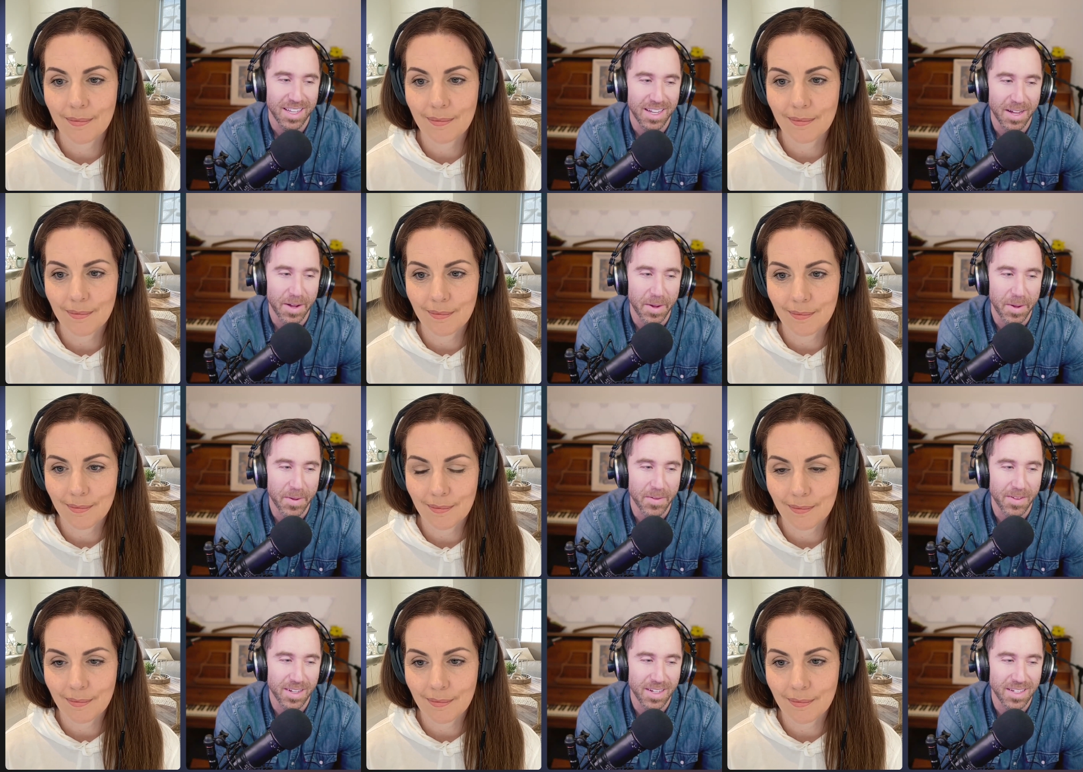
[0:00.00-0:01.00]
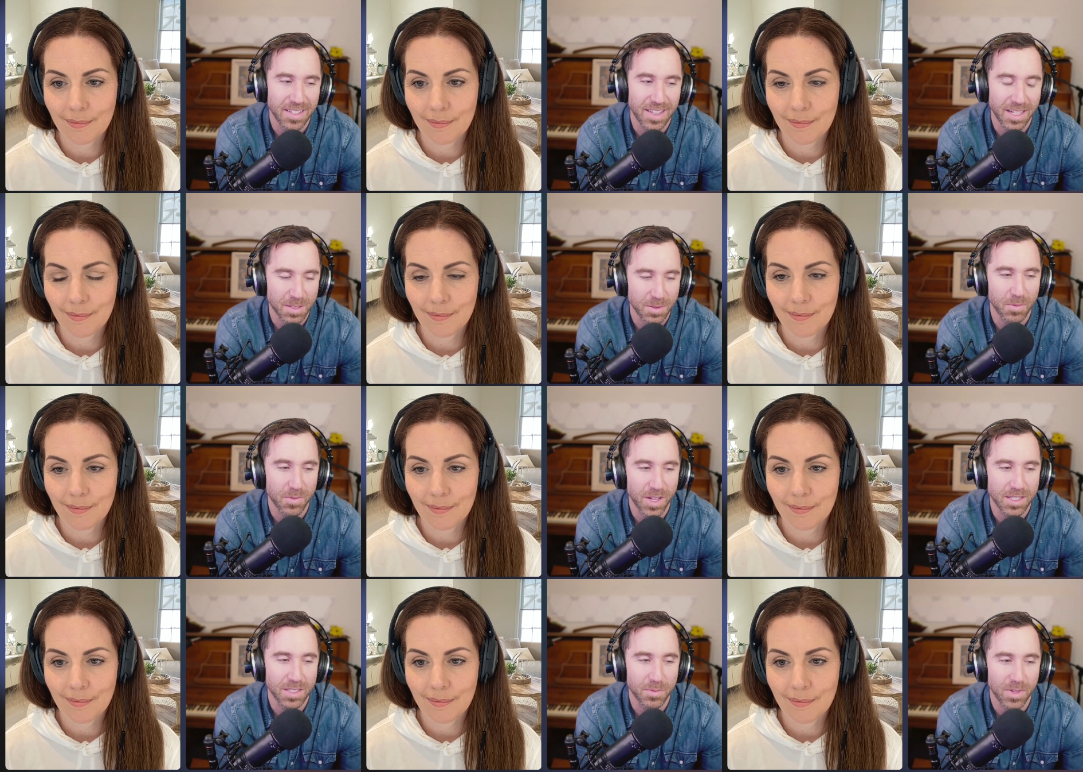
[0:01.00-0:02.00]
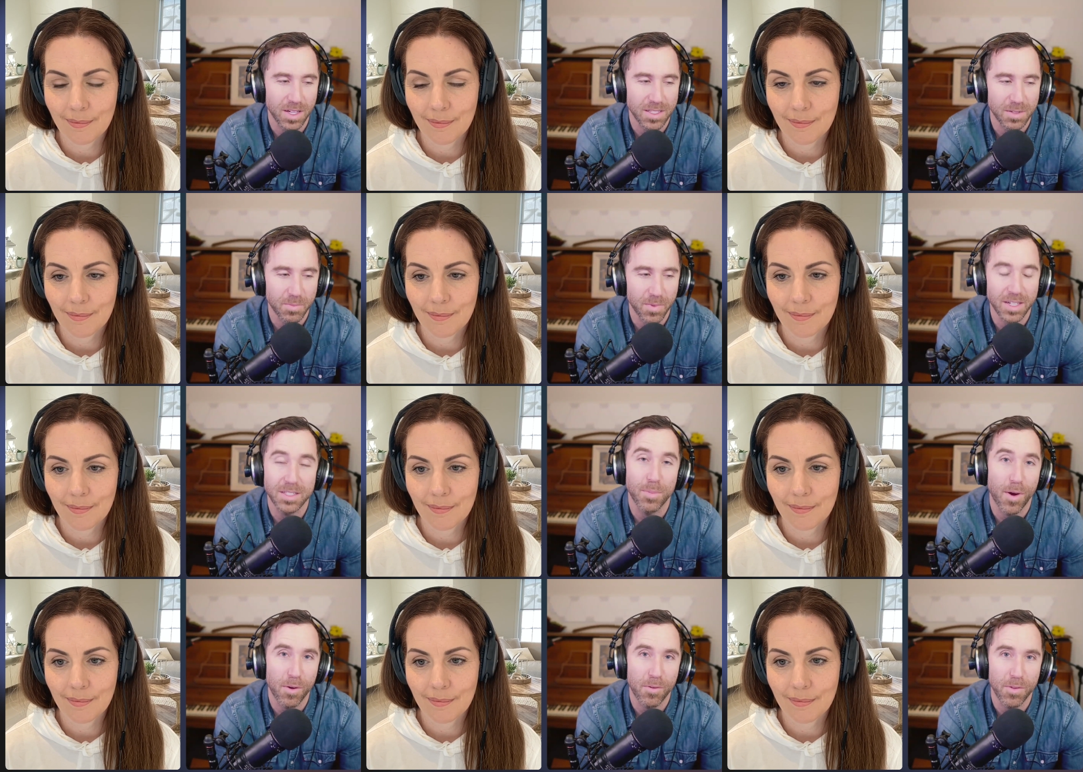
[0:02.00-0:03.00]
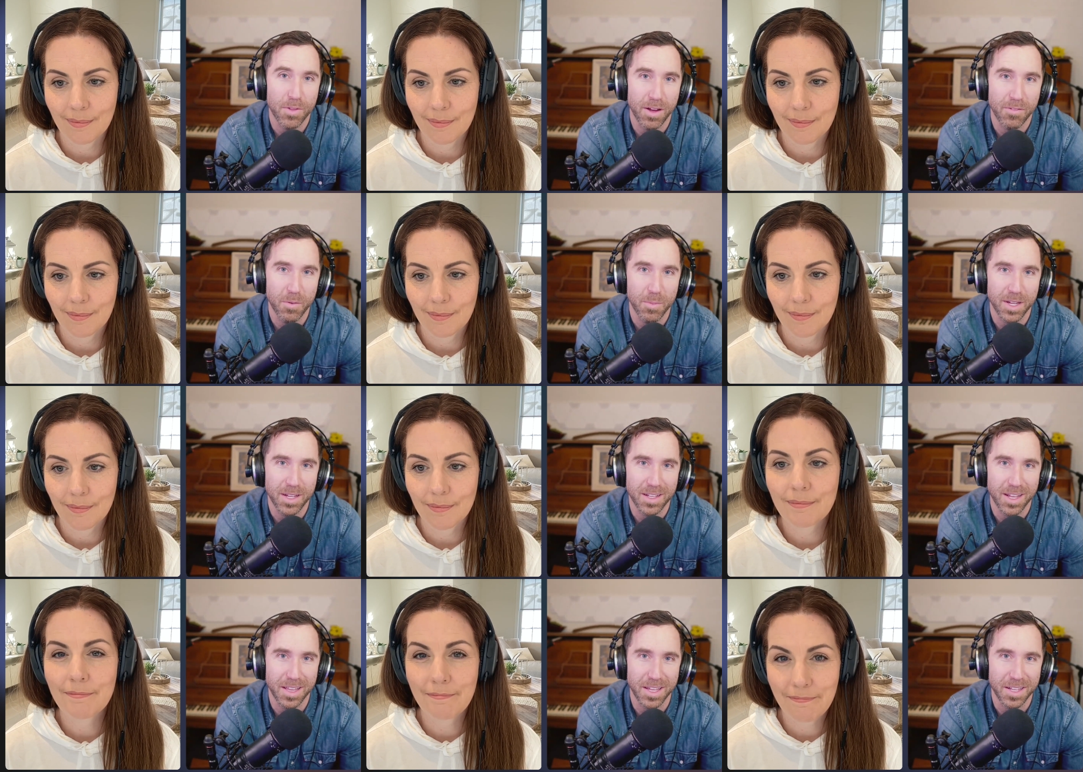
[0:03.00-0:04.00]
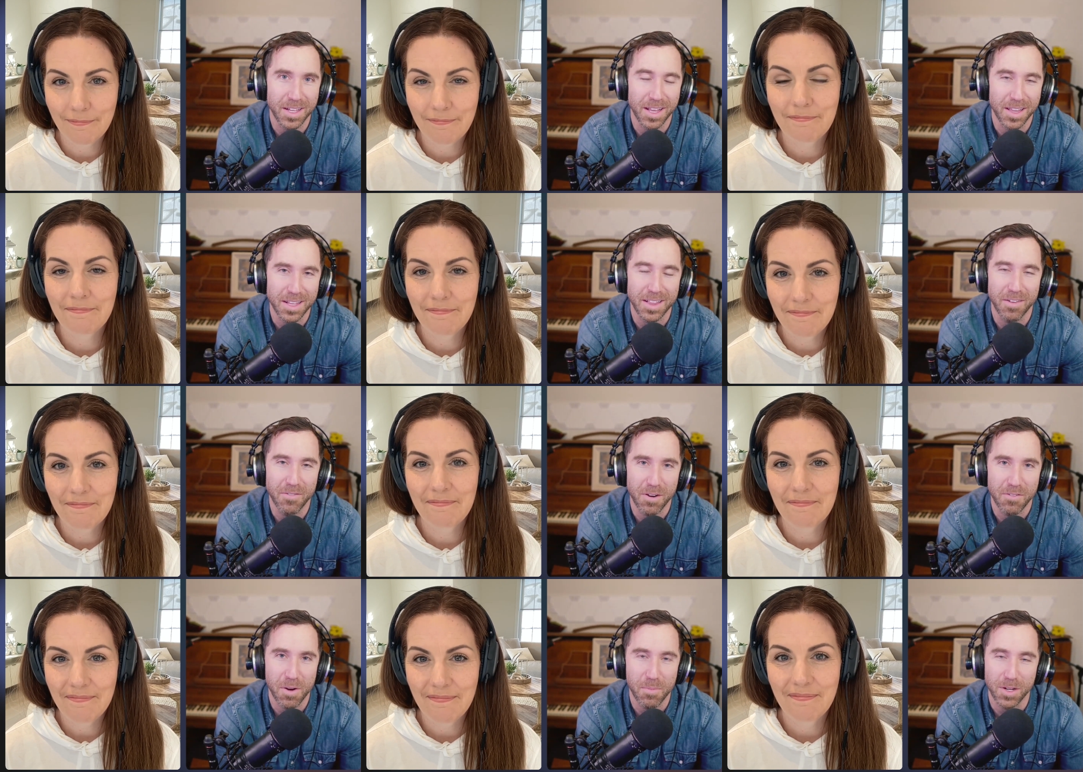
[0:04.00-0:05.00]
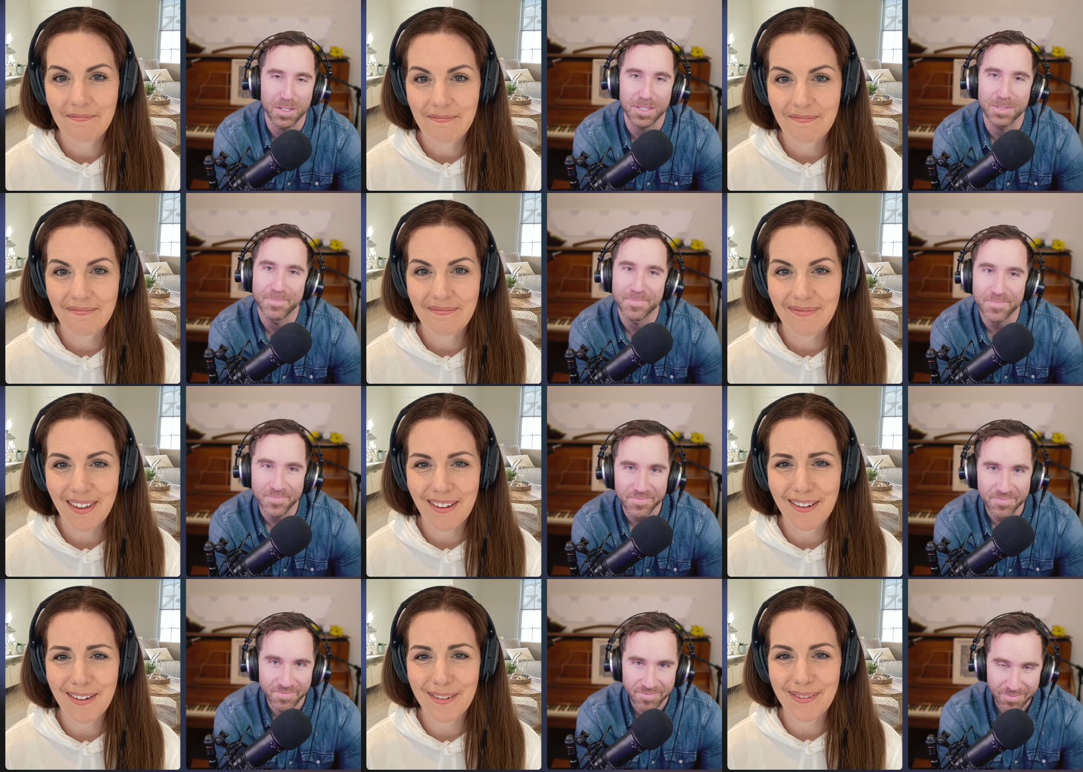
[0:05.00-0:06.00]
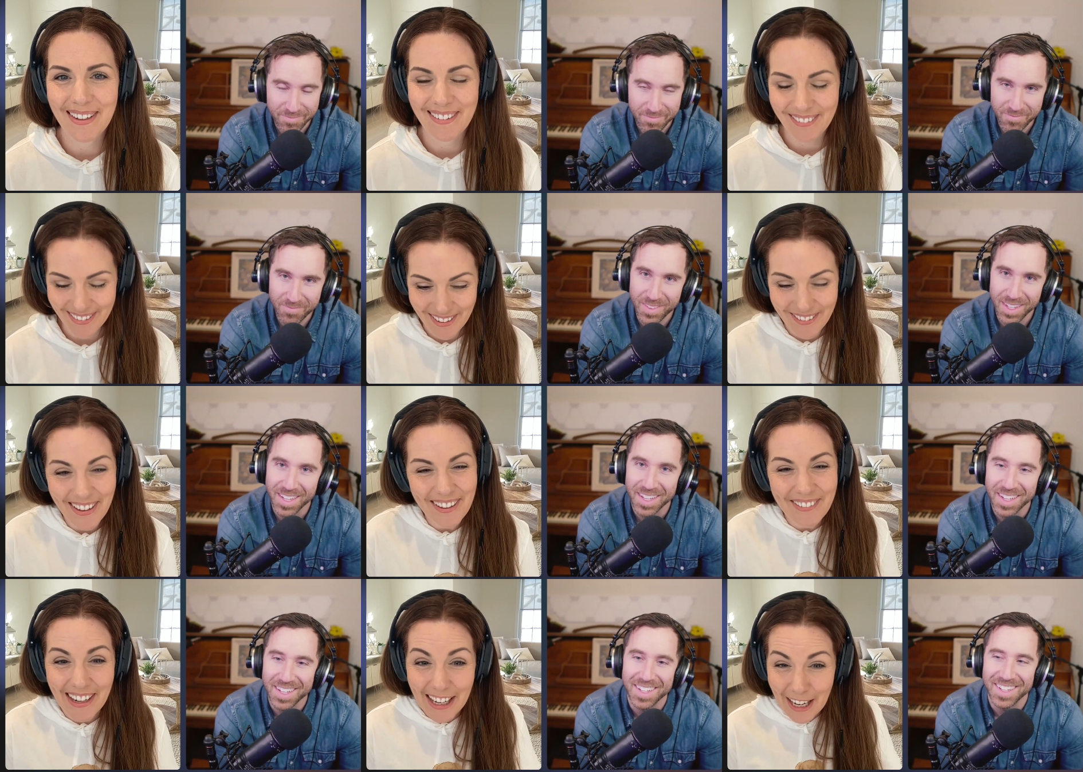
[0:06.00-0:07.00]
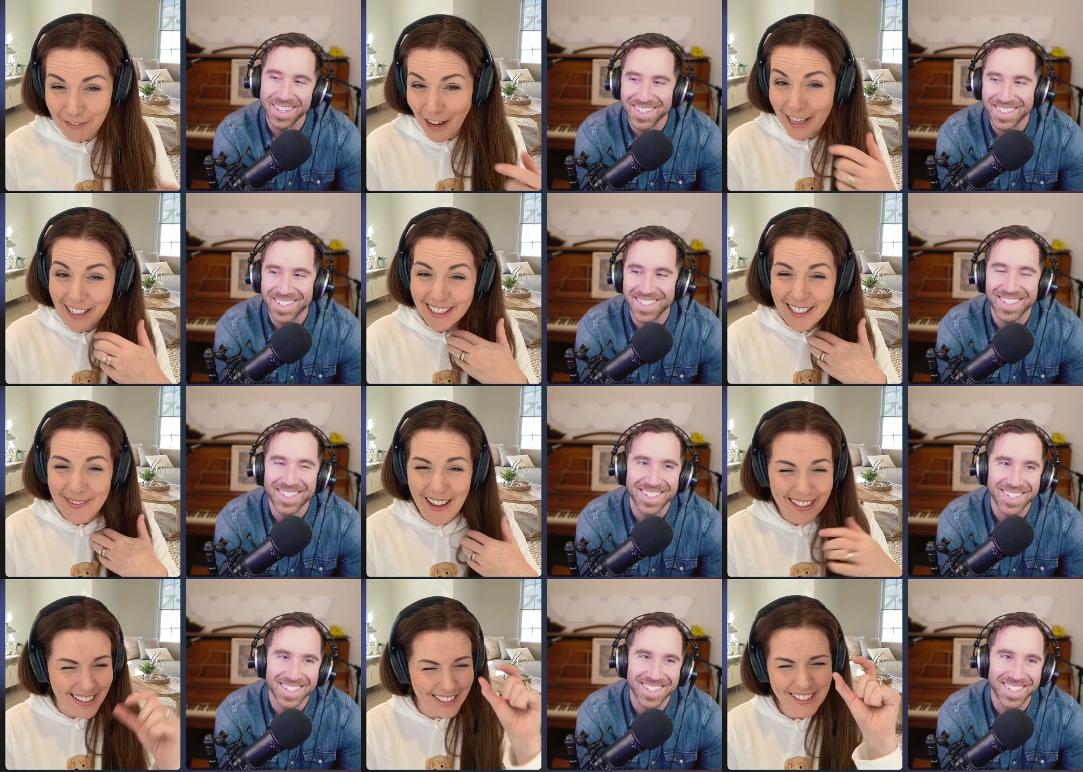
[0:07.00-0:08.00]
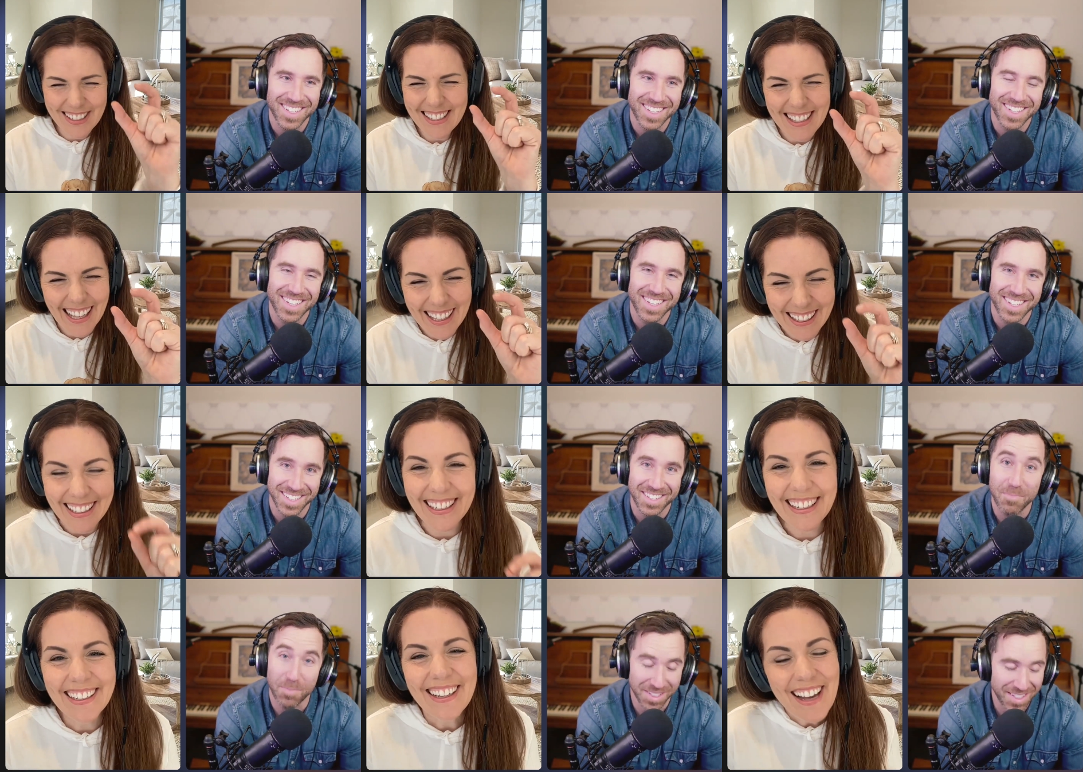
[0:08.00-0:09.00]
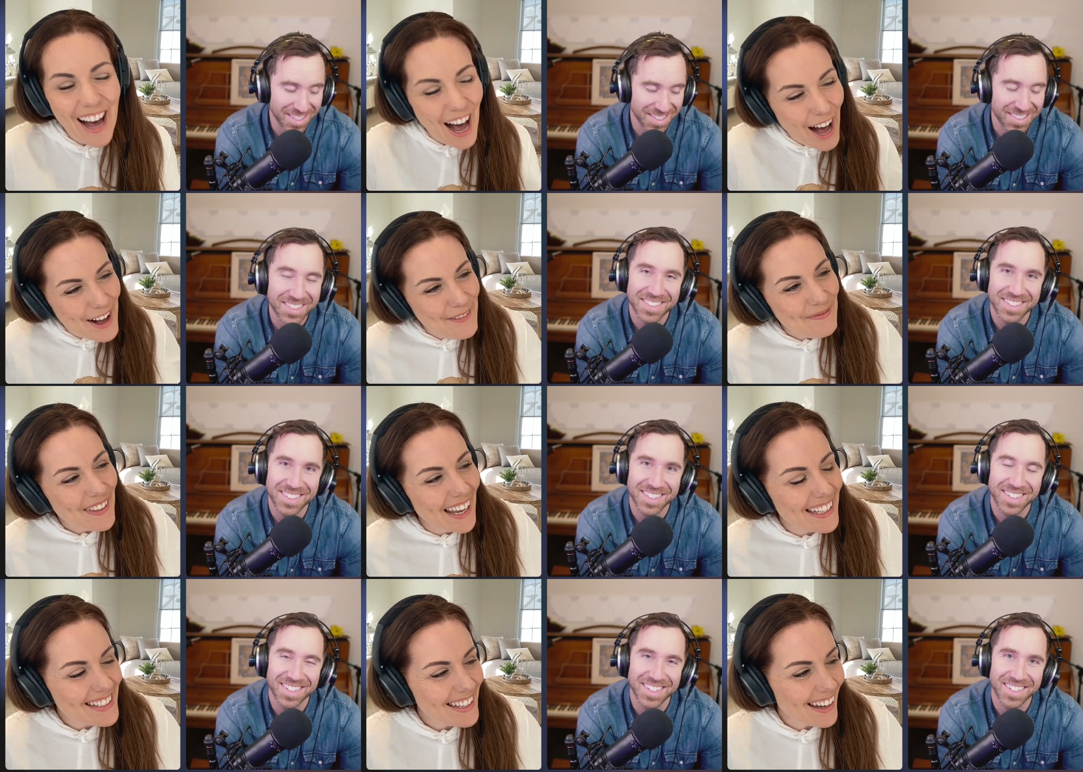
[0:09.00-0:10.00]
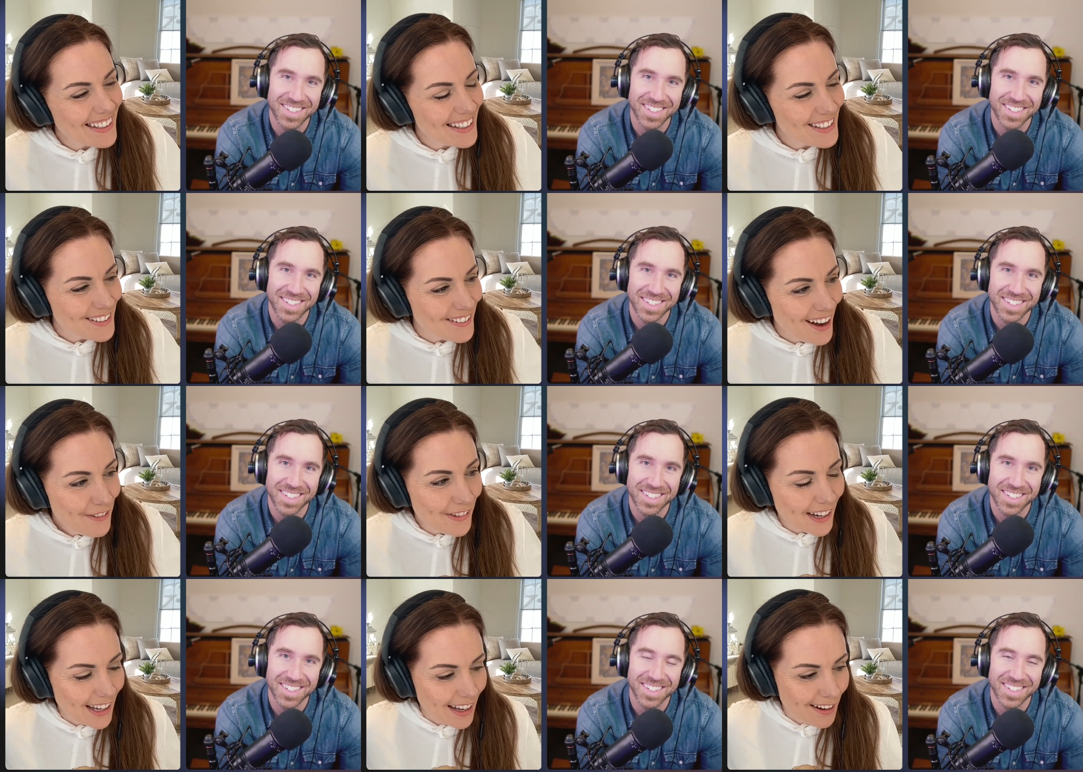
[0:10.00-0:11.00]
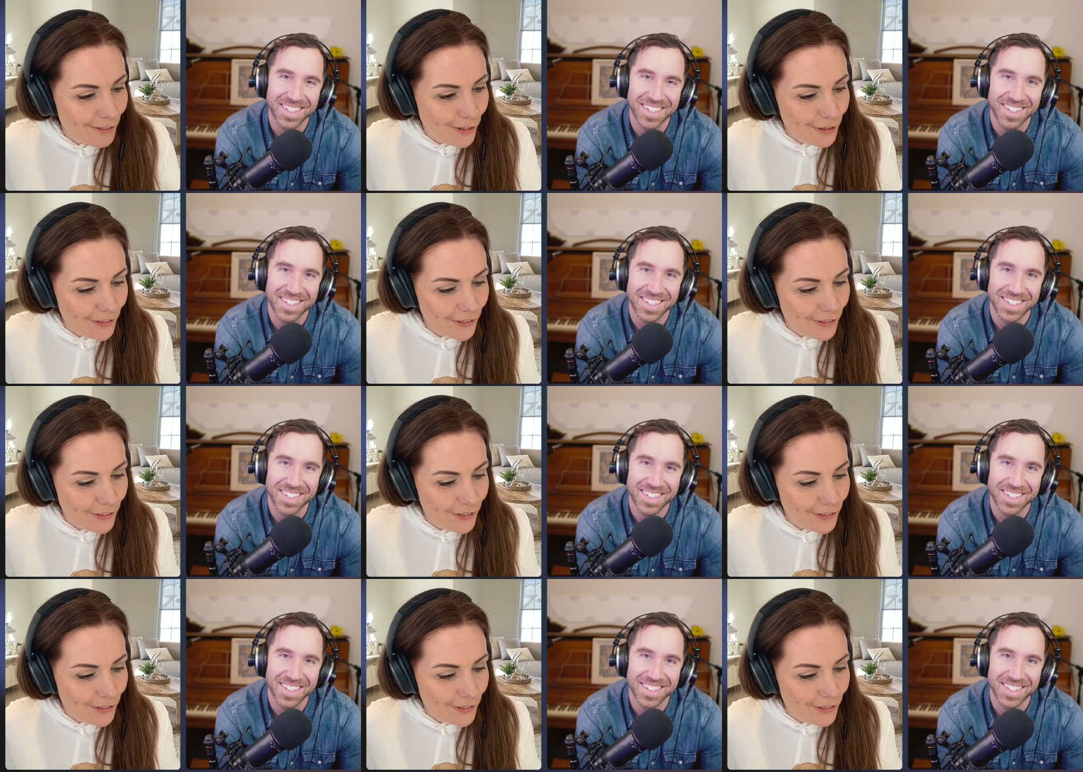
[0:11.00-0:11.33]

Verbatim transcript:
Speaker 1: Uh, that's that's a that's a that's a powerful thought for me. I, I like I like that very very much.
Speaker 2: Oh, Peter, well, you're welcome. And if I can expand that just slightly, please. Um, it's the idea so often, again, if we're